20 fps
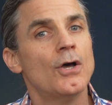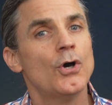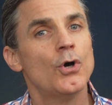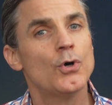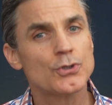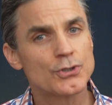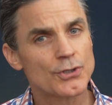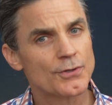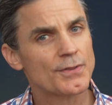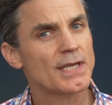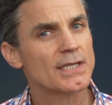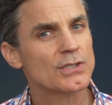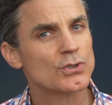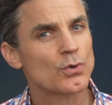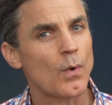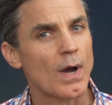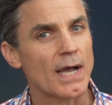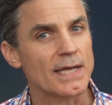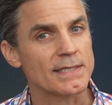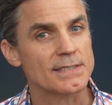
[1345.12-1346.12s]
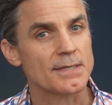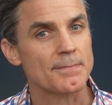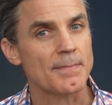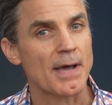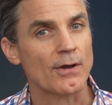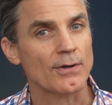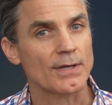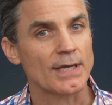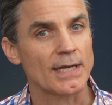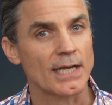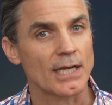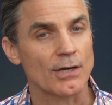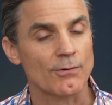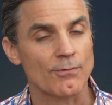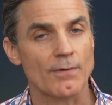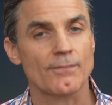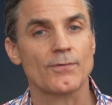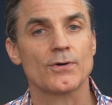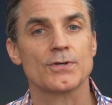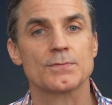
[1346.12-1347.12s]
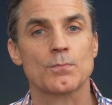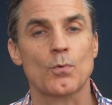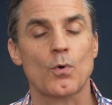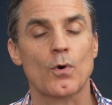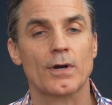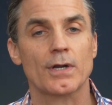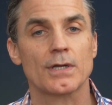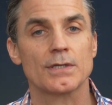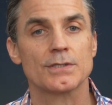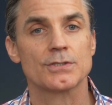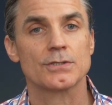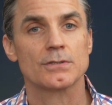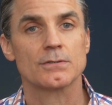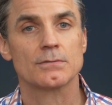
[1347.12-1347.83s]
Who should think twice about getting a reverse mortgage?